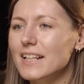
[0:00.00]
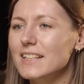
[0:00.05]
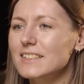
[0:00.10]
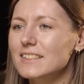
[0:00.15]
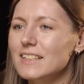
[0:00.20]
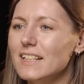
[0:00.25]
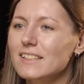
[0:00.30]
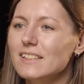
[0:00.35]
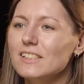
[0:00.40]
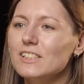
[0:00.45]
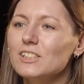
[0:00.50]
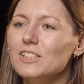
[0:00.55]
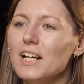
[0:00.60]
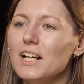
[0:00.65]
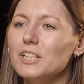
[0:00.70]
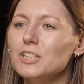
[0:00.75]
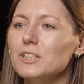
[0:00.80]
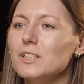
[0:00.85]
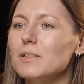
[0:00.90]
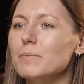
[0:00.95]
It's that the
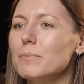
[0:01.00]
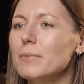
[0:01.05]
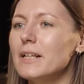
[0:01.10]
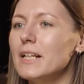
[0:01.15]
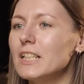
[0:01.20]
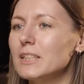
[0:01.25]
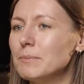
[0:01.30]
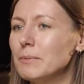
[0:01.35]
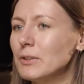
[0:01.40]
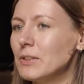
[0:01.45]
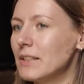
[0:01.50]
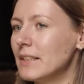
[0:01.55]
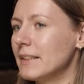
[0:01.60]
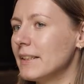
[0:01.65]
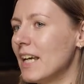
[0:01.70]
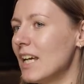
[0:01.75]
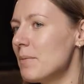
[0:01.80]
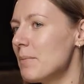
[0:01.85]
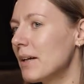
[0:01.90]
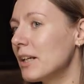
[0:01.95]
structural bridge
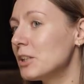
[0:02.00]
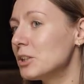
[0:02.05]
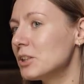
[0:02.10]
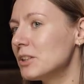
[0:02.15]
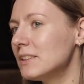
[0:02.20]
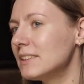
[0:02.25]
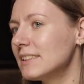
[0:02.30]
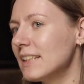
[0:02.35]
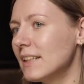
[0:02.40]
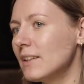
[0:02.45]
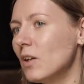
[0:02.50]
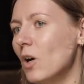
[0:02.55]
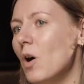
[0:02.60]
between game engines